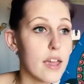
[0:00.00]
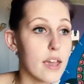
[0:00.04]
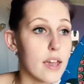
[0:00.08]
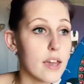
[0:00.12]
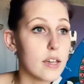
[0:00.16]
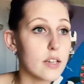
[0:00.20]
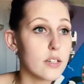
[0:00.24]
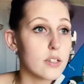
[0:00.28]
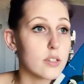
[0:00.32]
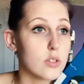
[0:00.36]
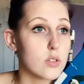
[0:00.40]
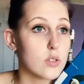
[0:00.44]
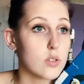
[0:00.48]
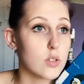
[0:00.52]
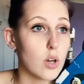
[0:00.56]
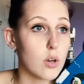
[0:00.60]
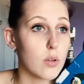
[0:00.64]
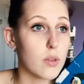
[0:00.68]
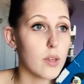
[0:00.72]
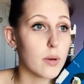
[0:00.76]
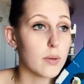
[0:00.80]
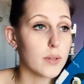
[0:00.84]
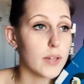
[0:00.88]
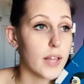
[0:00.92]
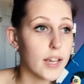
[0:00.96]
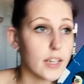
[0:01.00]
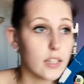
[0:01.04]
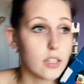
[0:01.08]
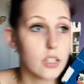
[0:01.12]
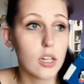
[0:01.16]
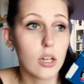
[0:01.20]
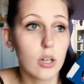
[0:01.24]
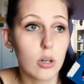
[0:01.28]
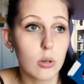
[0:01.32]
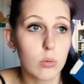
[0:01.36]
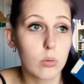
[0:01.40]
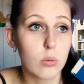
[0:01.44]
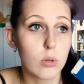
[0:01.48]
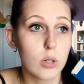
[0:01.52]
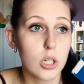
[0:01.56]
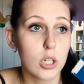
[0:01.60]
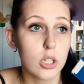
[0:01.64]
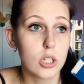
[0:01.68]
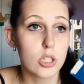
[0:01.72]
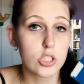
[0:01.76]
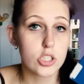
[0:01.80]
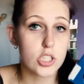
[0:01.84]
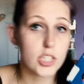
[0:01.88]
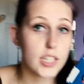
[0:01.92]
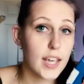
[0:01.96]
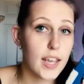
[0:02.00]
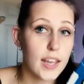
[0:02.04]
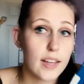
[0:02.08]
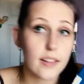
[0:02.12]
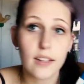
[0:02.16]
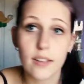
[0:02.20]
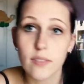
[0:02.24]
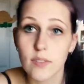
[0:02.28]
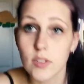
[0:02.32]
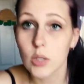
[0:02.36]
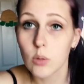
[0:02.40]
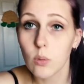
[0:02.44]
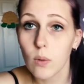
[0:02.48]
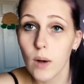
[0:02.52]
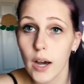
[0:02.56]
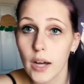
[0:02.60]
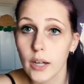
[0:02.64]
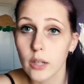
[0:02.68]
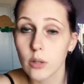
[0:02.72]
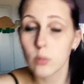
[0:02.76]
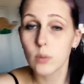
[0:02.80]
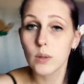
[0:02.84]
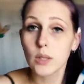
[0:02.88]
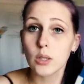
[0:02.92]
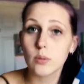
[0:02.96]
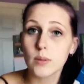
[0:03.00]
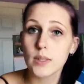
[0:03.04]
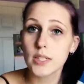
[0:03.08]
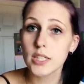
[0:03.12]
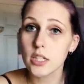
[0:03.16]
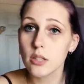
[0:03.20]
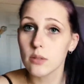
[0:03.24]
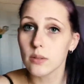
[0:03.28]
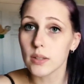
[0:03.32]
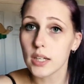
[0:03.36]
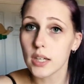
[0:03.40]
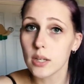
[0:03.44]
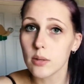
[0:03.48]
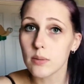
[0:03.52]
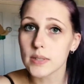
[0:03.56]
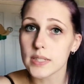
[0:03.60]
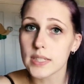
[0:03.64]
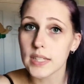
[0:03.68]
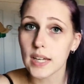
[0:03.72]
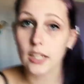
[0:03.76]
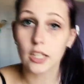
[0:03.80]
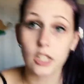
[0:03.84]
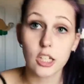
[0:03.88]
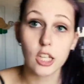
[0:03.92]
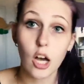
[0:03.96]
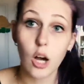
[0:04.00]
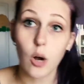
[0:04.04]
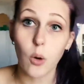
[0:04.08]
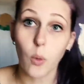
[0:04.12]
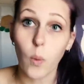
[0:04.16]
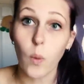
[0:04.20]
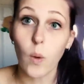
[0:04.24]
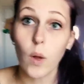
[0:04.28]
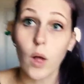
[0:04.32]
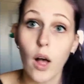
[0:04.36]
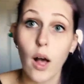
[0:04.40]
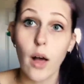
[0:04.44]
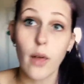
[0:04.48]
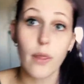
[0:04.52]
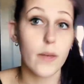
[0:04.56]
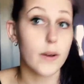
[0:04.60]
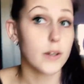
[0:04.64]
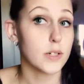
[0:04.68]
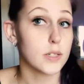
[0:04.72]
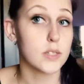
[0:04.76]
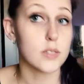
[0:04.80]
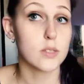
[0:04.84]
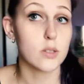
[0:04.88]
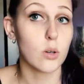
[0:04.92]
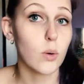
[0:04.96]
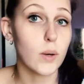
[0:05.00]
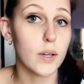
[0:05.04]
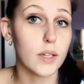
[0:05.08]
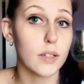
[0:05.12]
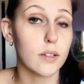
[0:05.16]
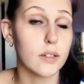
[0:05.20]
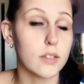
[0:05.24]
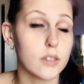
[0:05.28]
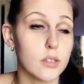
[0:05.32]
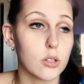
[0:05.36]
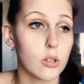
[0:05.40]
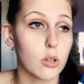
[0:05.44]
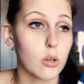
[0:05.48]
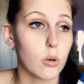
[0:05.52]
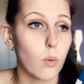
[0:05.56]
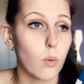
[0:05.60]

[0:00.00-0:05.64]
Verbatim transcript: And so they were like, yo, she can't live in the water. What do we do? And he was like, yo, there's soil under the